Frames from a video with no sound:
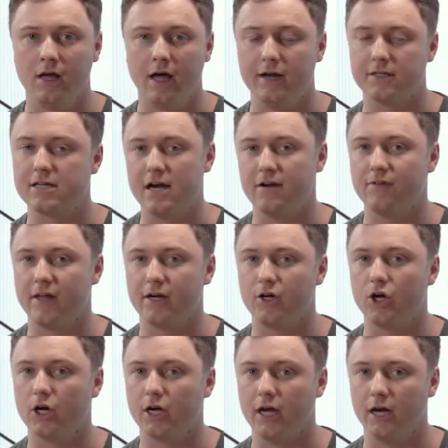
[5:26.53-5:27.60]
And it's kind of like
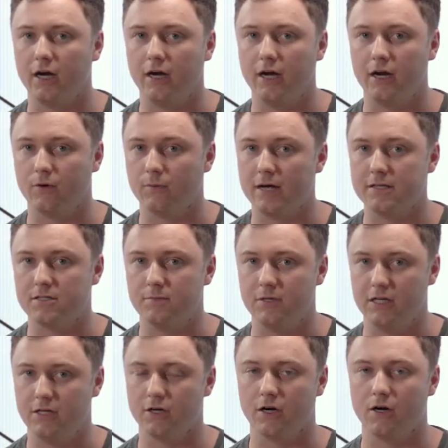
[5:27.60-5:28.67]
cooking in a
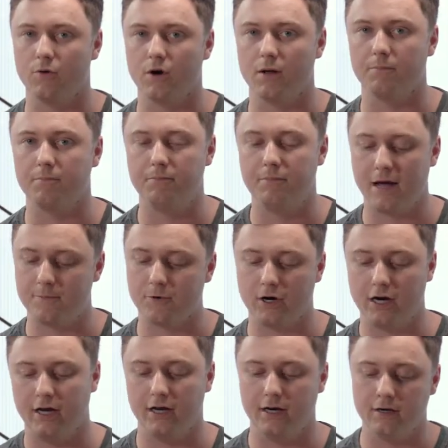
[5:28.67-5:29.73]
recipe. You're going to want to pepper
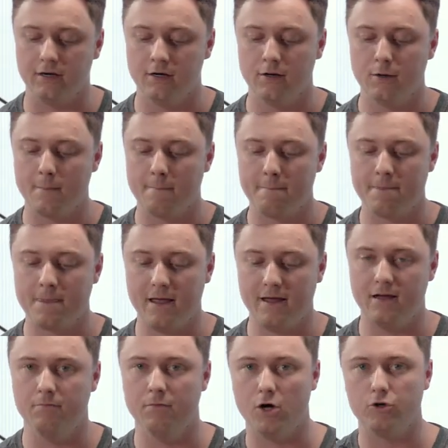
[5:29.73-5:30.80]
in
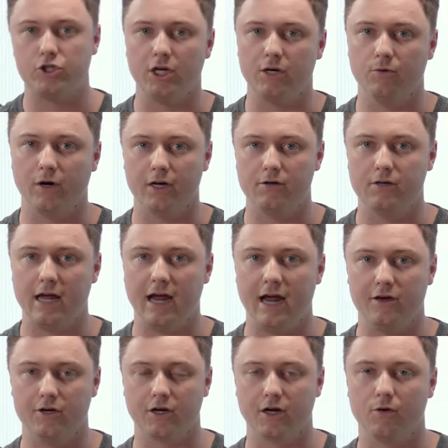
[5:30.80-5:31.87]
emotion where you
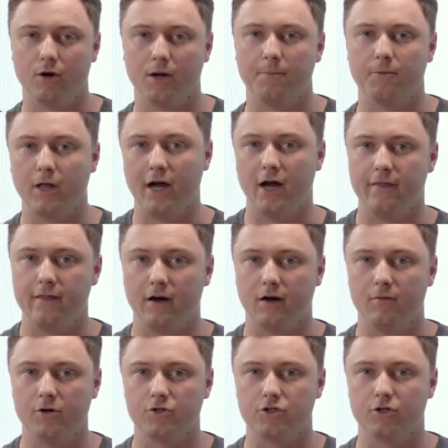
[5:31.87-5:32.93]
can. You're going to want to play on their
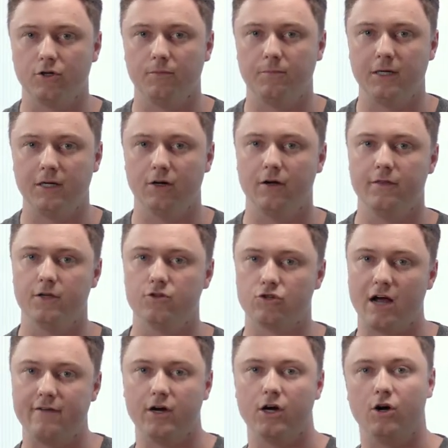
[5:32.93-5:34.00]
emotional appeal and then
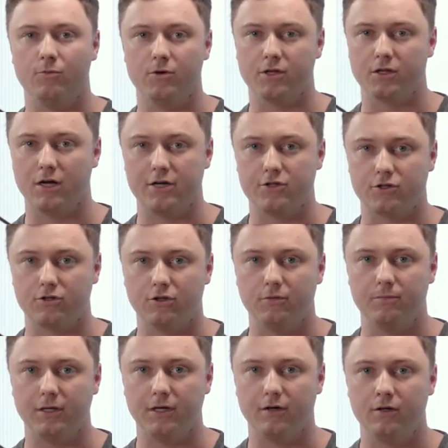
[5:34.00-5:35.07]
drive it home with a logical
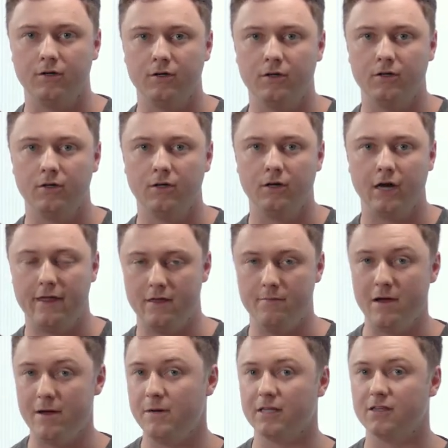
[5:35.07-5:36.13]
appeal. And then
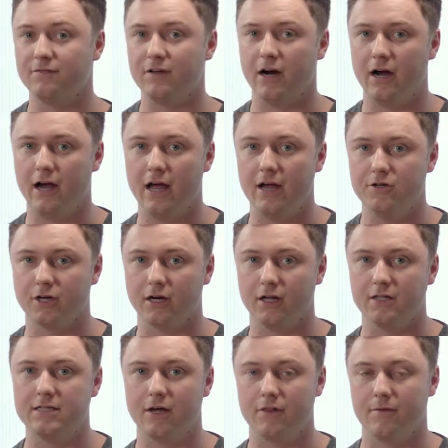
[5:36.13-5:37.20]
maybe at the very end, you're
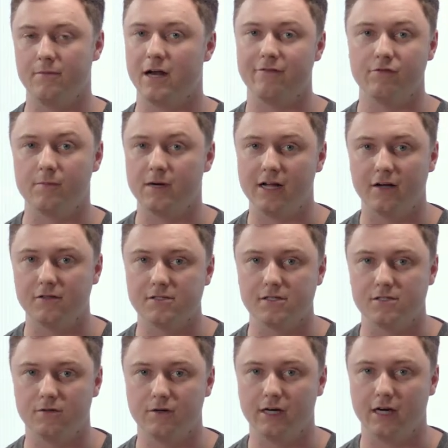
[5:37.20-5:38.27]
going to tell them that everybody else
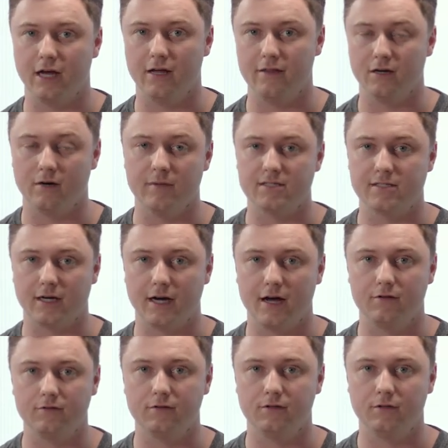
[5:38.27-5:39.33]
is doing it and they're missing out.